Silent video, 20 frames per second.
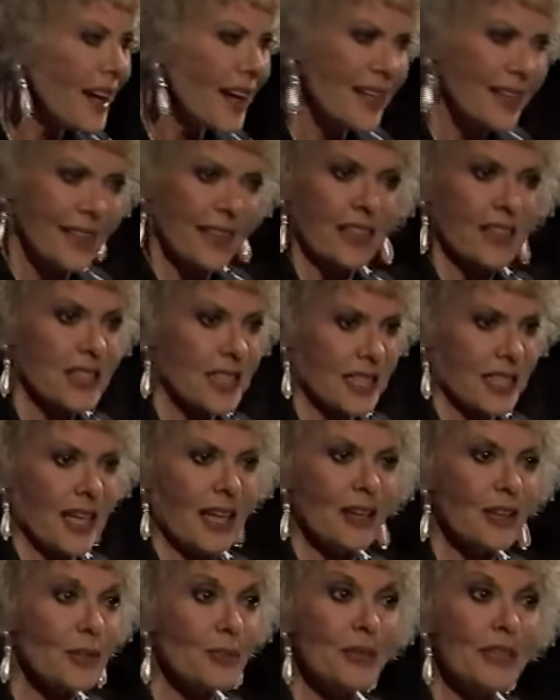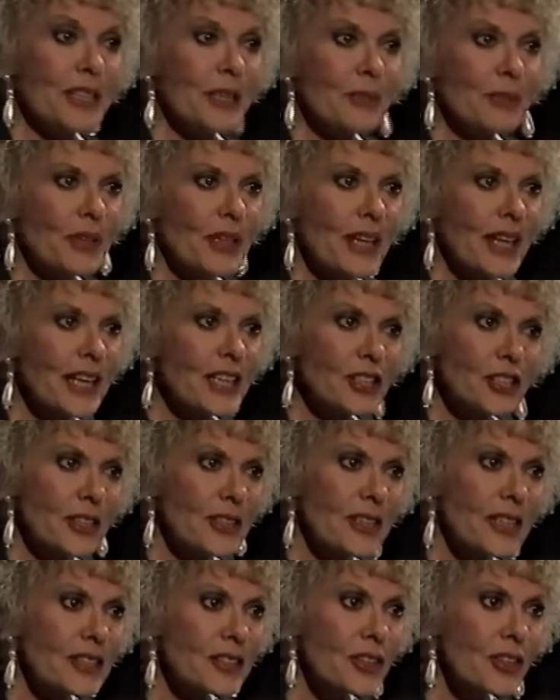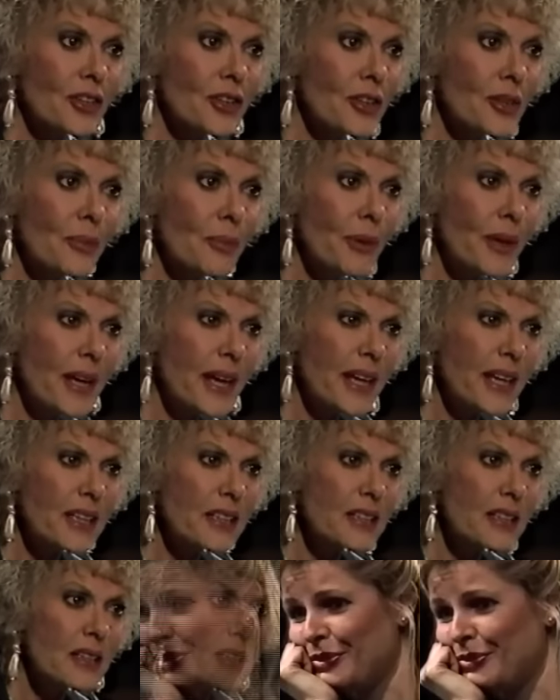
A little subtle manipulation doesn't hurt a bit.